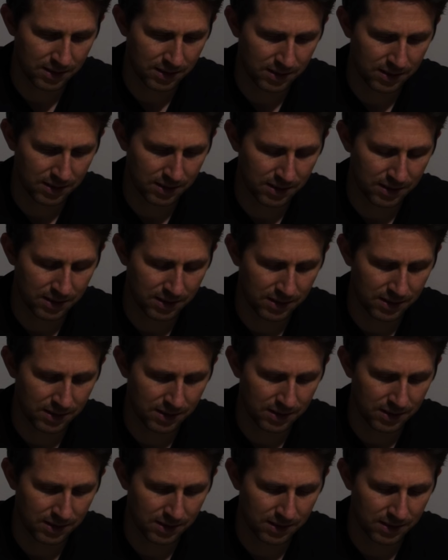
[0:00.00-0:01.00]

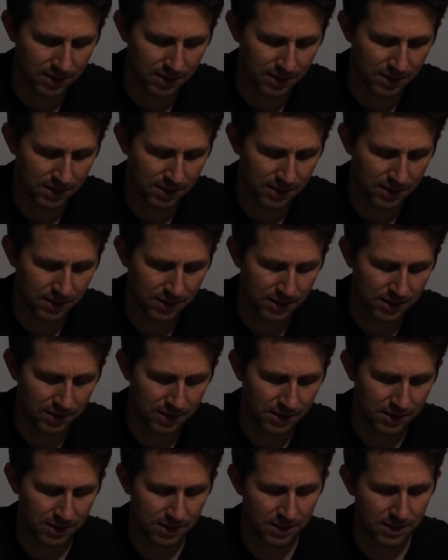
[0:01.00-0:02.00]

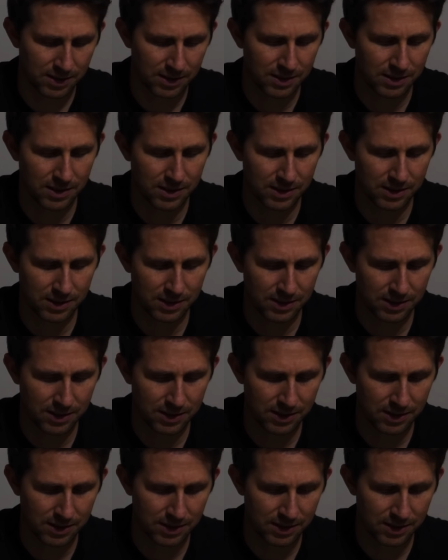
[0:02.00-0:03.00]

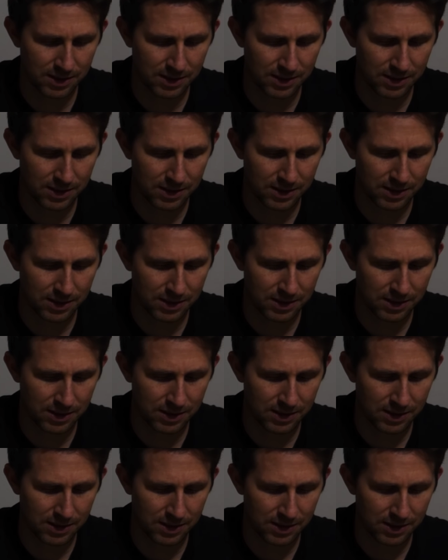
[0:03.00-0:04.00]

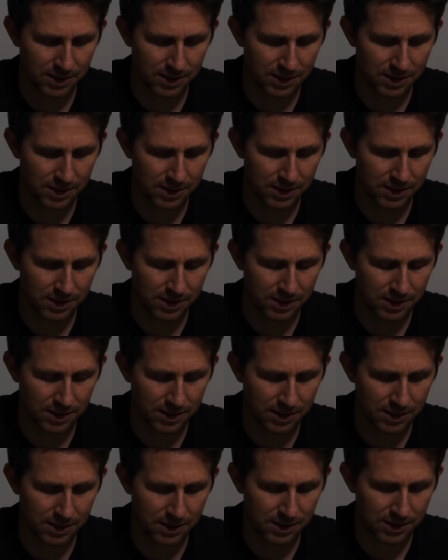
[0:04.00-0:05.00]

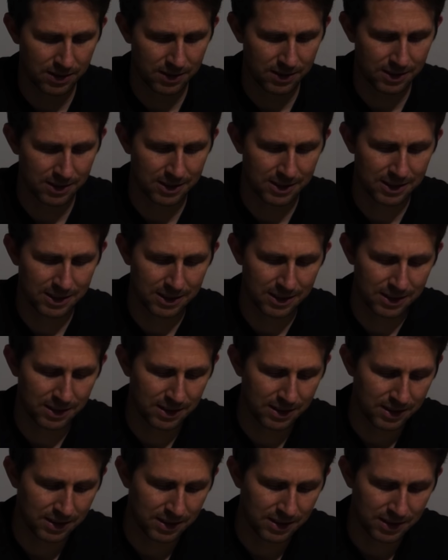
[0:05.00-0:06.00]

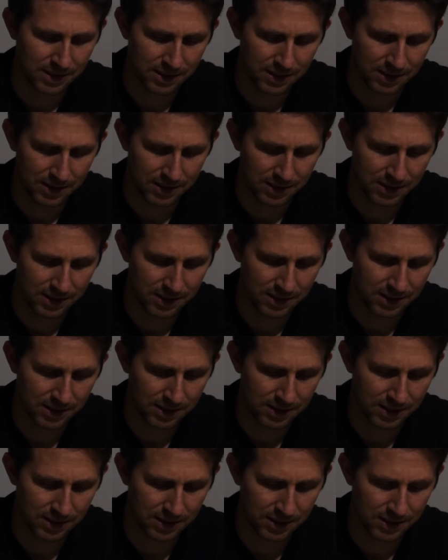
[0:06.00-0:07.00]

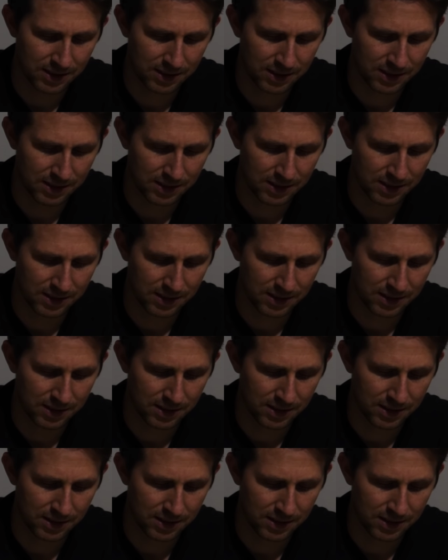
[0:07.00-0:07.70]
No one is speaking in this clip.